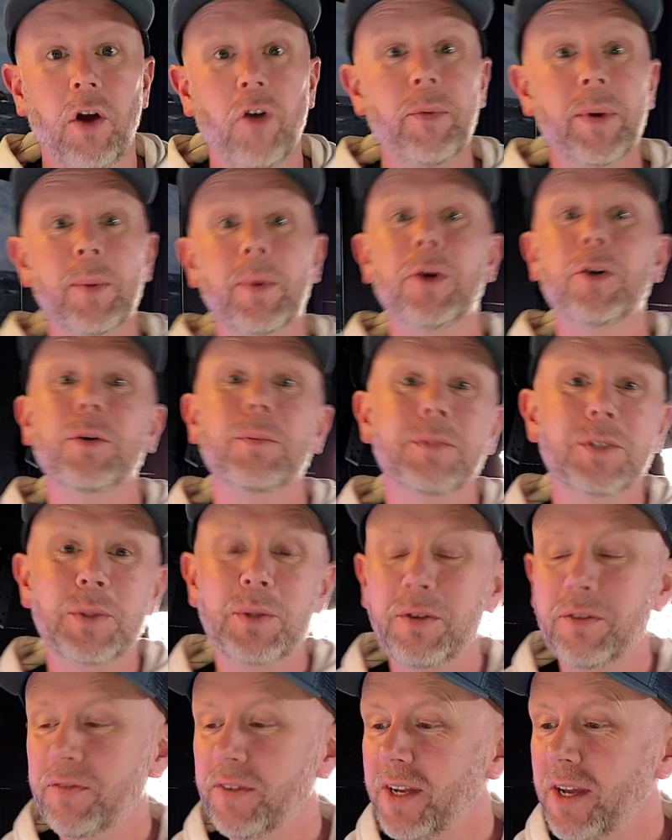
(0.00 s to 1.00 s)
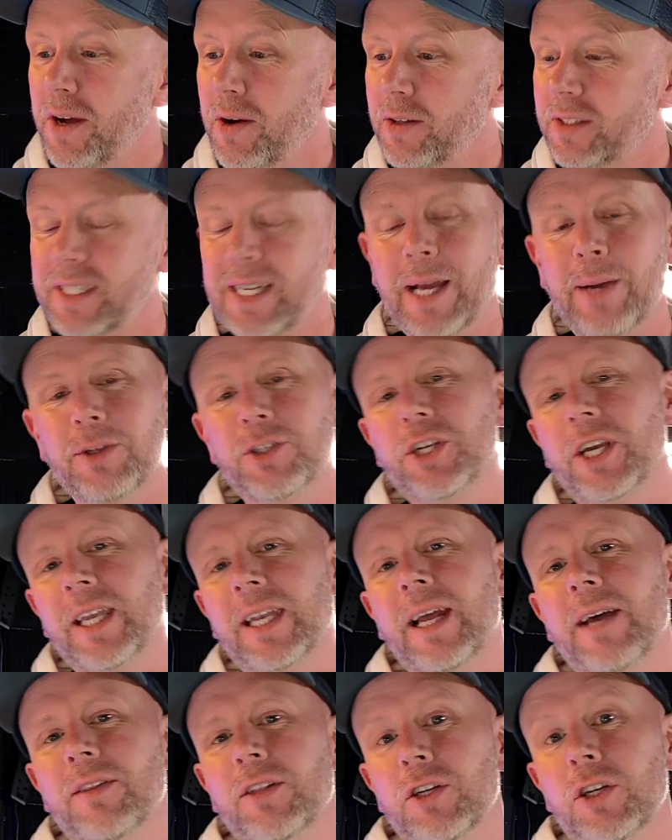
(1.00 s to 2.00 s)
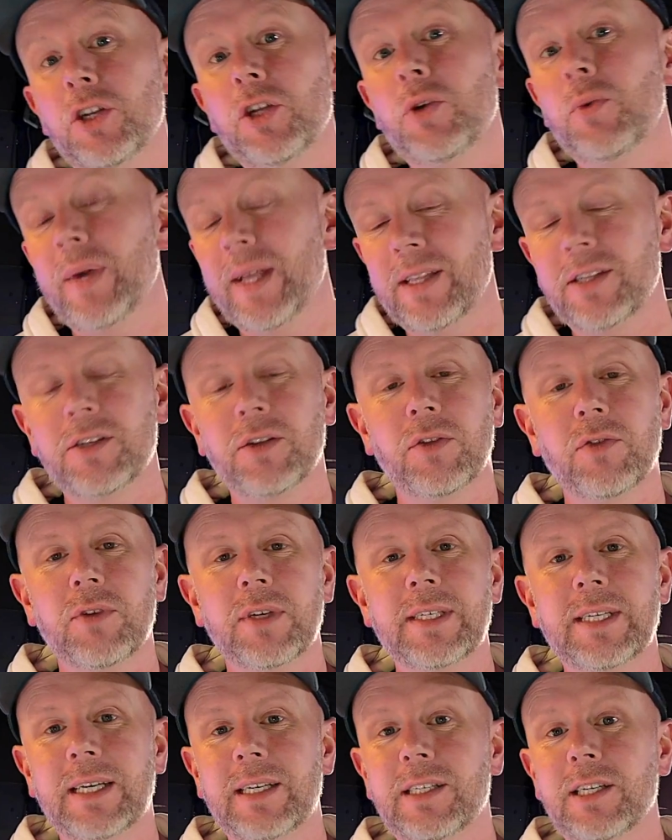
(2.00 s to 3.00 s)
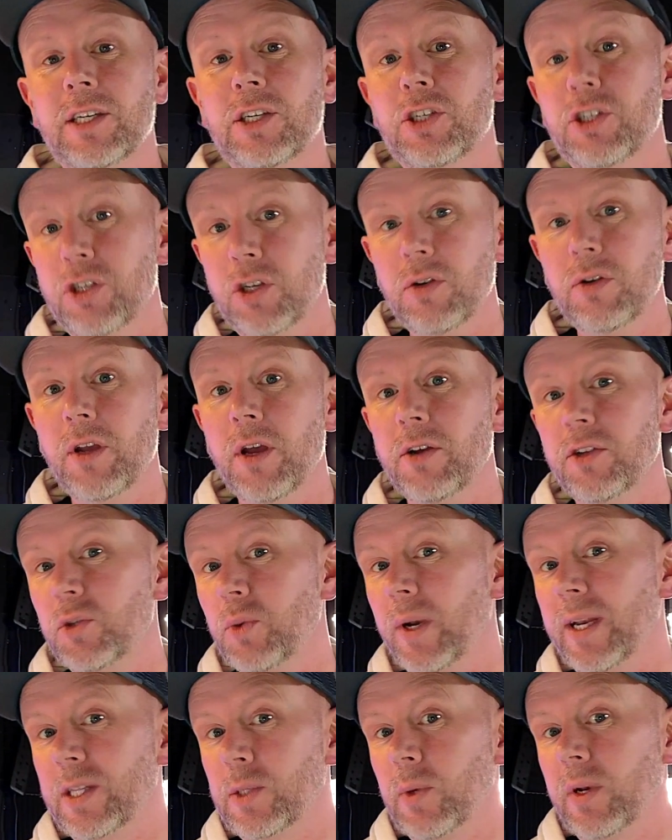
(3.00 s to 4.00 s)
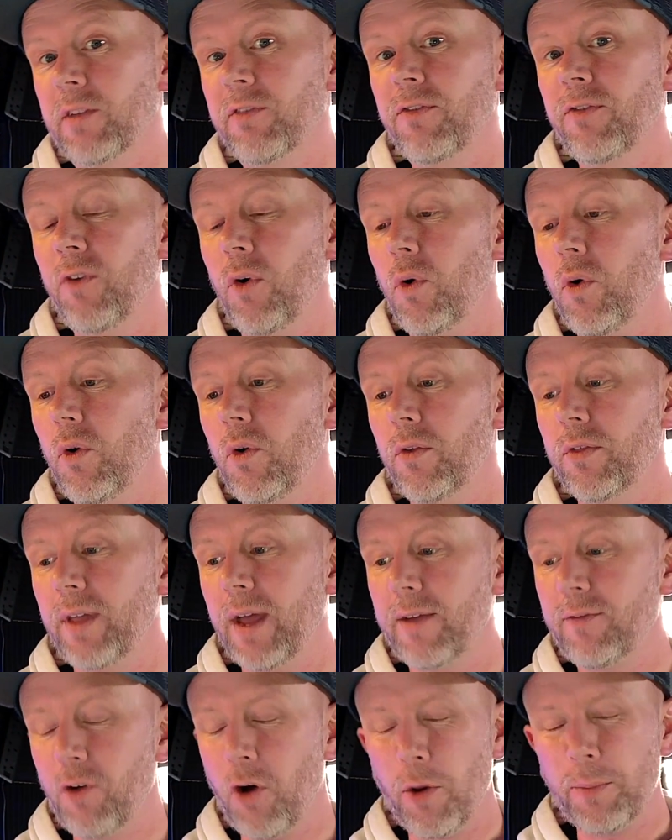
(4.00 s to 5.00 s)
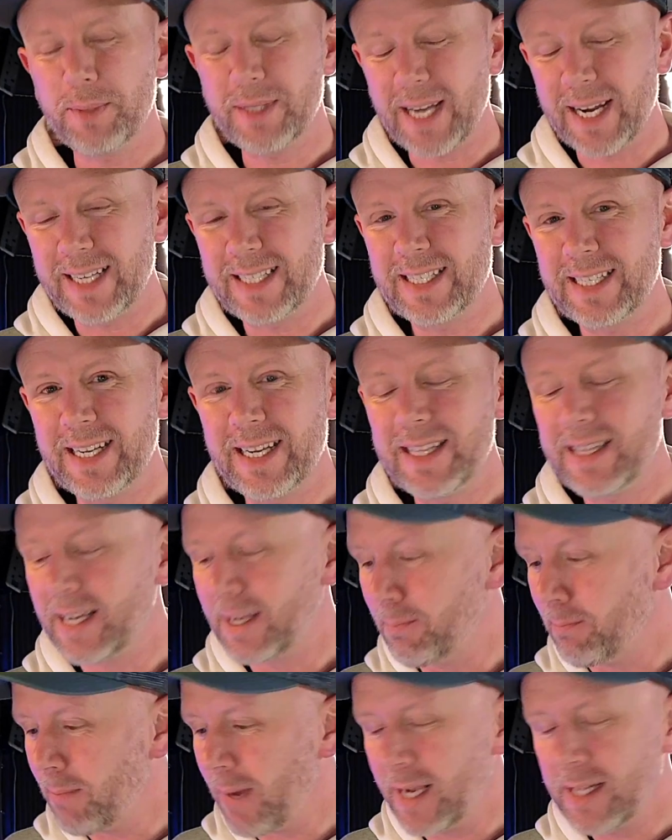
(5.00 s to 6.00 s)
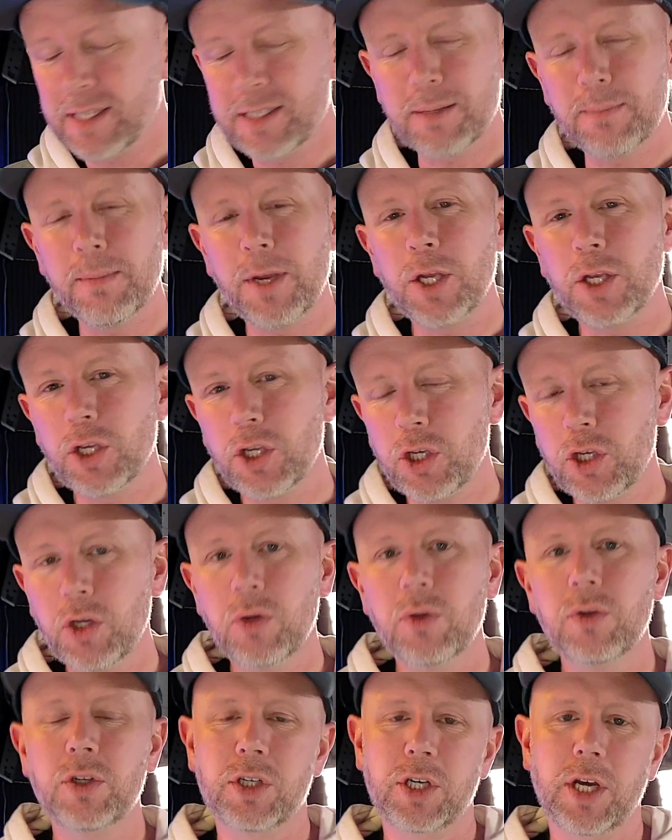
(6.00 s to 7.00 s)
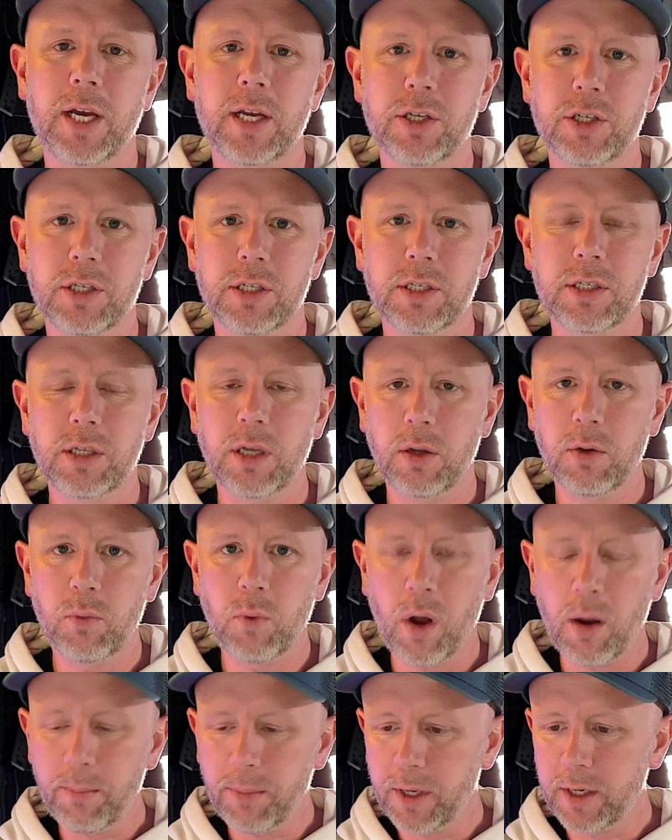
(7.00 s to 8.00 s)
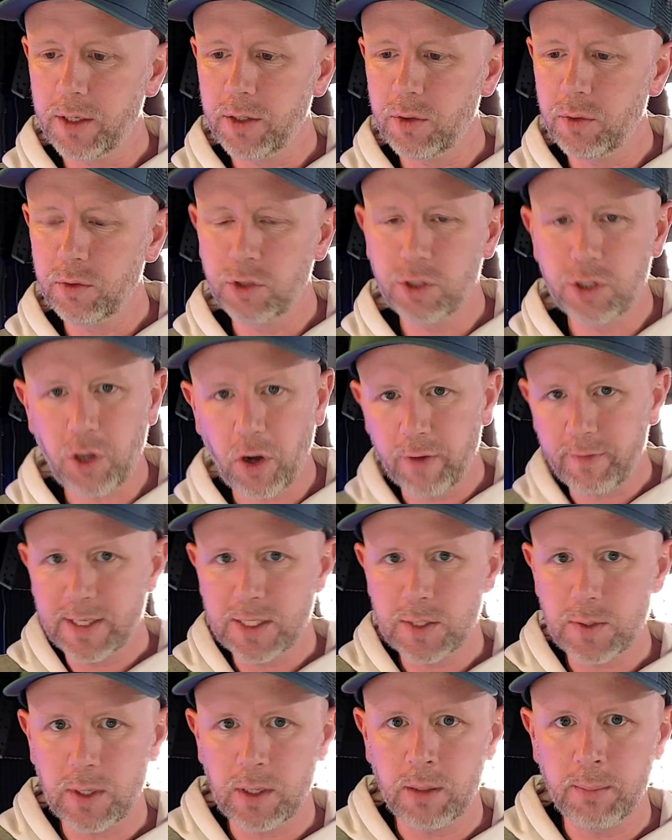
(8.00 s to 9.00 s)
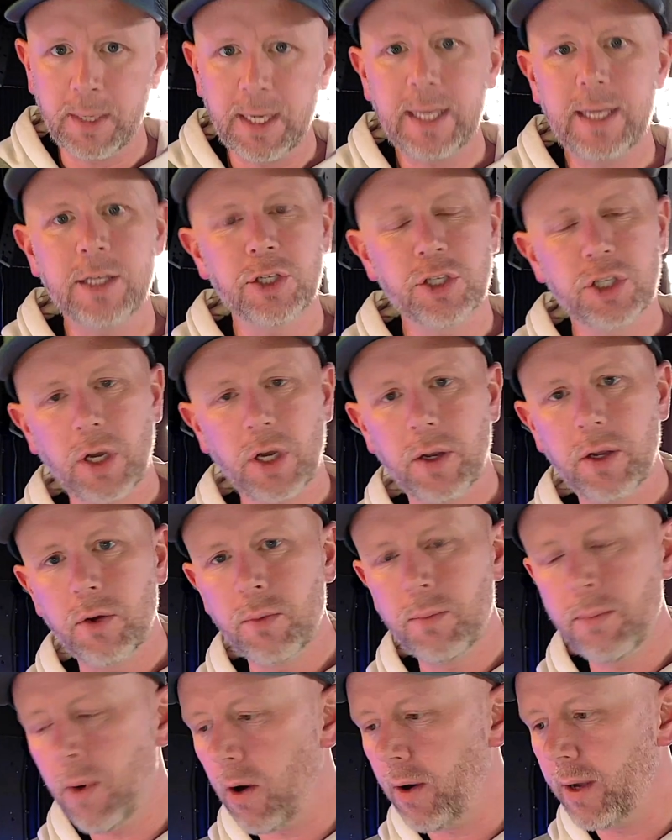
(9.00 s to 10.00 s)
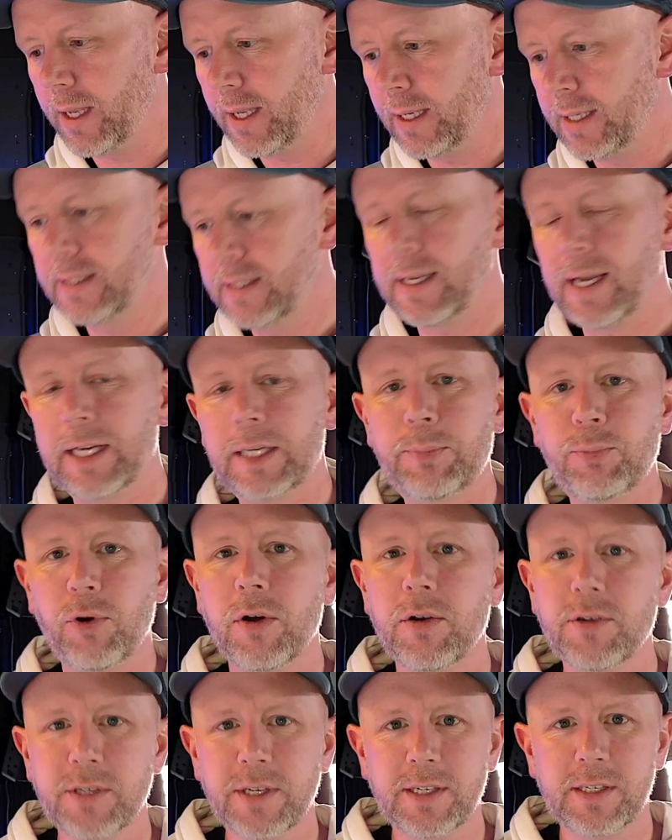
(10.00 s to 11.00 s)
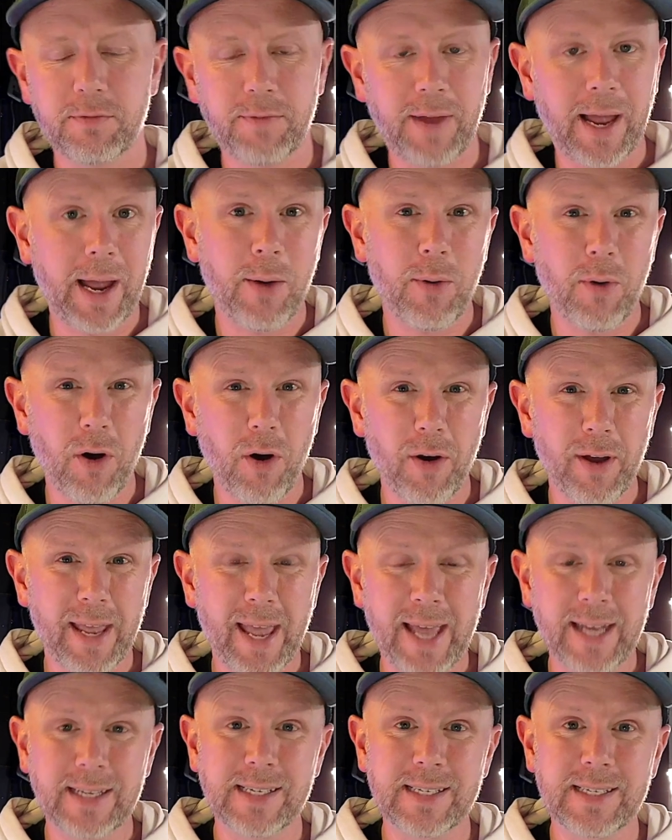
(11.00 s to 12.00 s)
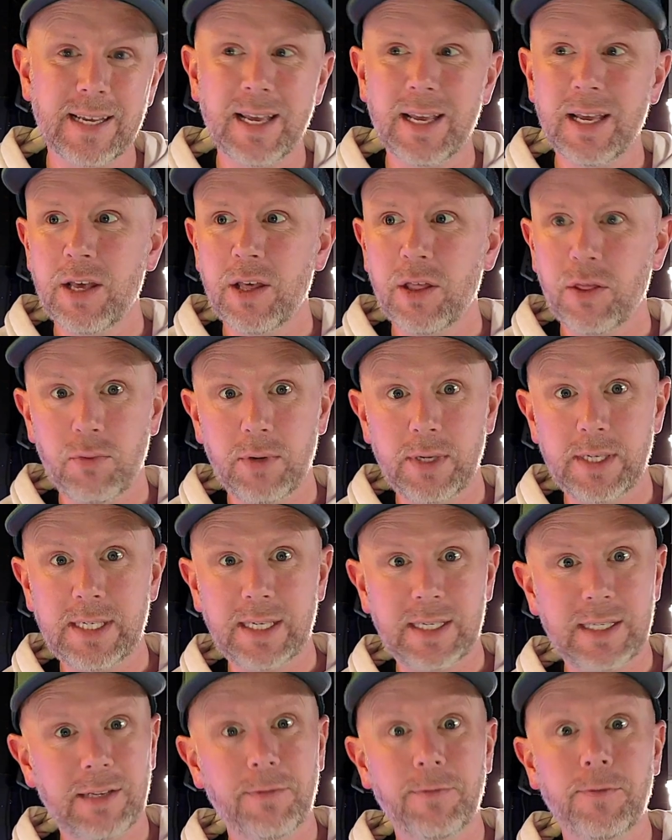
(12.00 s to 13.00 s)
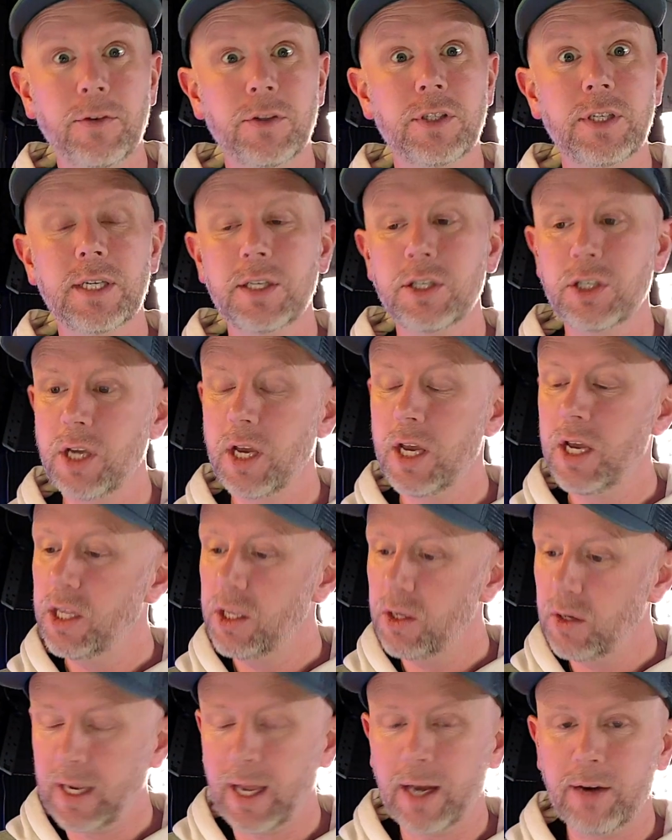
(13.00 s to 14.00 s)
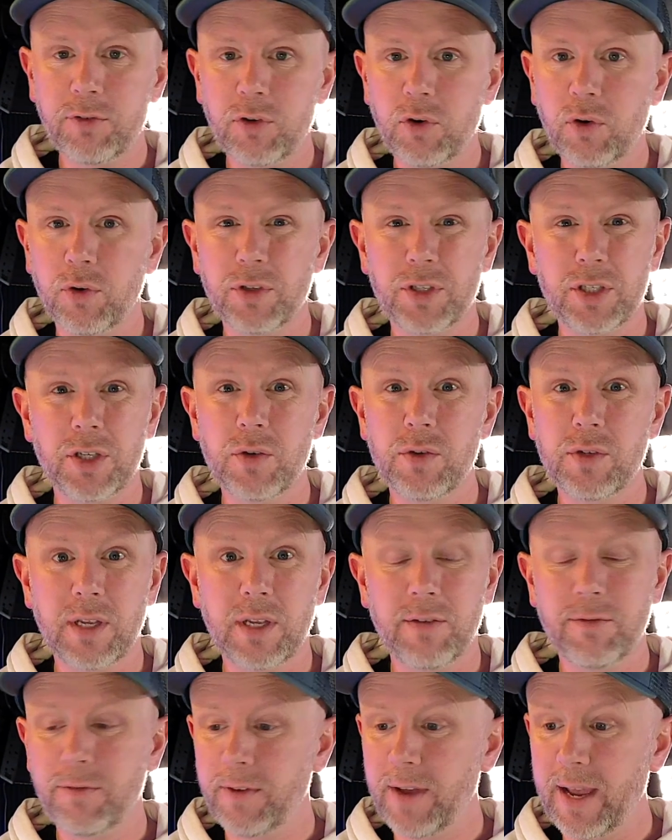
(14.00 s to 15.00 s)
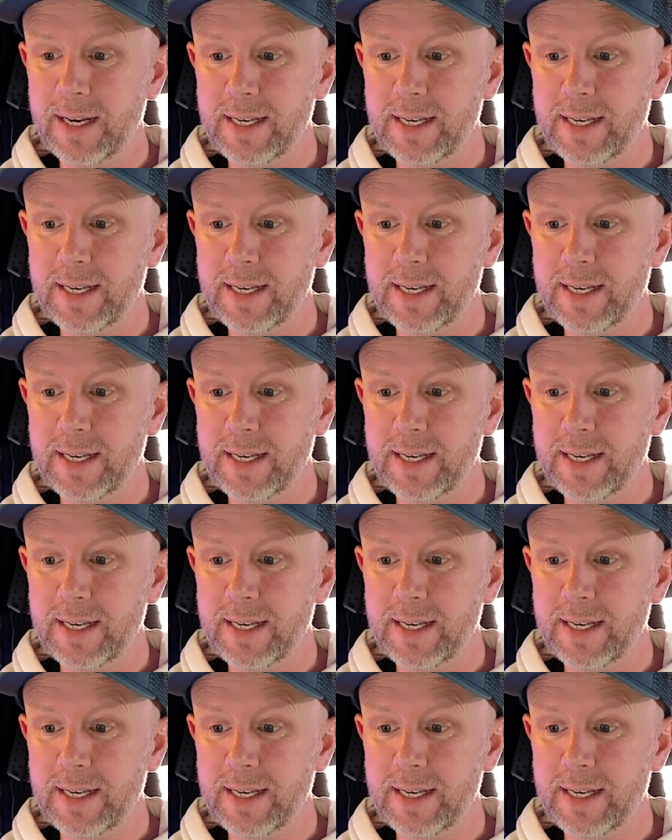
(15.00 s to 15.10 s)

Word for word: Hi everybody, welcome to another video. Today we're checking out the new Insta three sixty Studio twenty twenty-four. They've updated it, they made some huge changes. So I'm going to dive into it in a minute and show you my exact process of how I edit three sixty footage. You can of course use it for